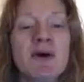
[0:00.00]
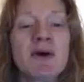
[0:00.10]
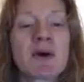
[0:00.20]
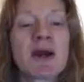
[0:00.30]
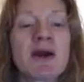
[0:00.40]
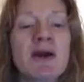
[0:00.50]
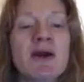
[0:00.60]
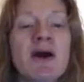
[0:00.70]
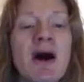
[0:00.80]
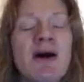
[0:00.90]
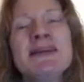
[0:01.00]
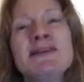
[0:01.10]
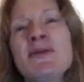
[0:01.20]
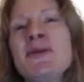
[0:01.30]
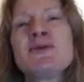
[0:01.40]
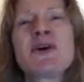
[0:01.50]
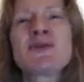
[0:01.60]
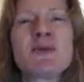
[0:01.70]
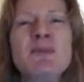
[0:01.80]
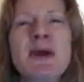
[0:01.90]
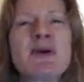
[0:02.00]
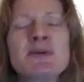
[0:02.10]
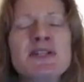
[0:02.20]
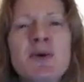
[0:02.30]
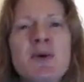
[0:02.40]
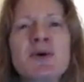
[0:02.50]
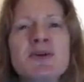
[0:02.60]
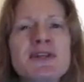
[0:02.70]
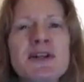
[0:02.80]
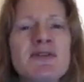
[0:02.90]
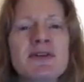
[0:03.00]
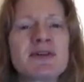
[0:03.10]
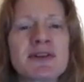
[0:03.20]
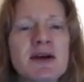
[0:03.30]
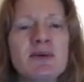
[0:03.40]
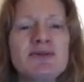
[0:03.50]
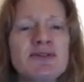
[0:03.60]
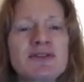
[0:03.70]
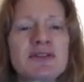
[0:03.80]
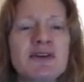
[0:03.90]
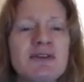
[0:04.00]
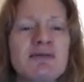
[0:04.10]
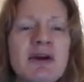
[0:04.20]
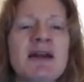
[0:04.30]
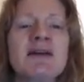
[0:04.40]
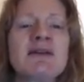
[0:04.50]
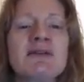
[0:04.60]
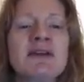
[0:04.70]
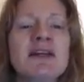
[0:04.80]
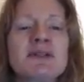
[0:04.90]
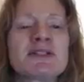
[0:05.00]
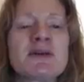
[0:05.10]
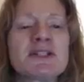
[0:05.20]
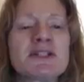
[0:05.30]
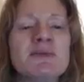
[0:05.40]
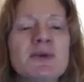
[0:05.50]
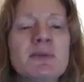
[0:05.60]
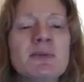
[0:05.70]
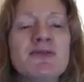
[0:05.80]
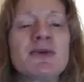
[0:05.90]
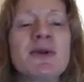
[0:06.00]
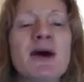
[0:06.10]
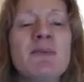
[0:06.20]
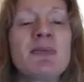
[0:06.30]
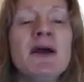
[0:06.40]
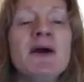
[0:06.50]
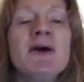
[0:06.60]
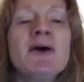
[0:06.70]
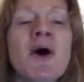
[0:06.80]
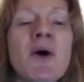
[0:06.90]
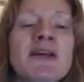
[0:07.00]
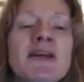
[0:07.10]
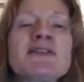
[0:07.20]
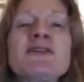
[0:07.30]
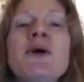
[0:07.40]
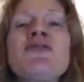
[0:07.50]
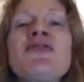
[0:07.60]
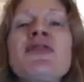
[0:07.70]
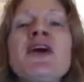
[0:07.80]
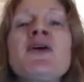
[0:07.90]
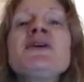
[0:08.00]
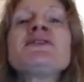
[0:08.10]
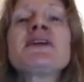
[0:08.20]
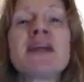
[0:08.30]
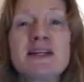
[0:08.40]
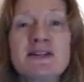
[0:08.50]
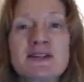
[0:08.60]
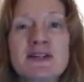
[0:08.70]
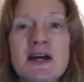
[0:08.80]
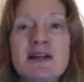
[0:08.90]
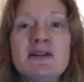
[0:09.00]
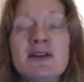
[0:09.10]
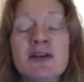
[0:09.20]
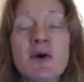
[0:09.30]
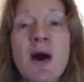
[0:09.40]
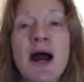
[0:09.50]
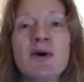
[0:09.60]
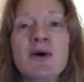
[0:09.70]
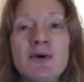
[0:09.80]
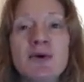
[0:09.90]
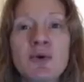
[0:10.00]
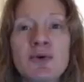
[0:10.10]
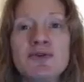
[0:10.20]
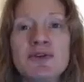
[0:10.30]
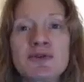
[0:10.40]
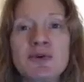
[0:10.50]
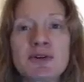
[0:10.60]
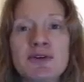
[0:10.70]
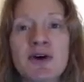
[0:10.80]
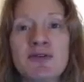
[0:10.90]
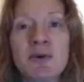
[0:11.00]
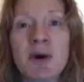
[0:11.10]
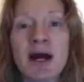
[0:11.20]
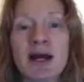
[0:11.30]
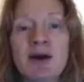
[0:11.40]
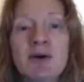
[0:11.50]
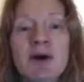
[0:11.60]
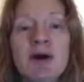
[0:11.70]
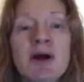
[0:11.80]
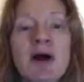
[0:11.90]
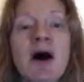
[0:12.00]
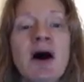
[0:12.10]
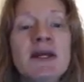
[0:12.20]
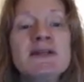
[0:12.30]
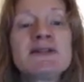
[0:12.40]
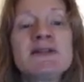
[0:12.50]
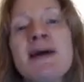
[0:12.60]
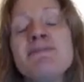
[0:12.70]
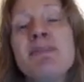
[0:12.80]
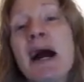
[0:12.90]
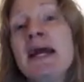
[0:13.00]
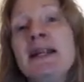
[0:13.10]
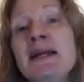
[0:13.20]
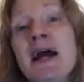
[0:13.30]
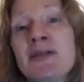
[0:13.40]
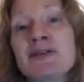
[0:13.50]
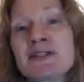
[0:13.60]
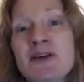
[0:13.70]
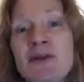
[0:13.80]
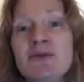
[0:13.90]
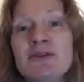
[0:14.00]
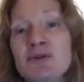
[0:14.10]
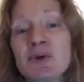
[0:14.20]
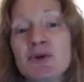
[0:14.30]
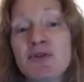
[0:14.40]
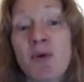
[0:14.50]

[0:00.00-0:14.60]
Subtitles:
Okay. And there's also bankruptcy courts and everything like that. We're just going to kind of keep it somewhat simple for now. Okay, so if there is a case decided in the Ohio Northern District of Ohio, it is not binding on the Southern District of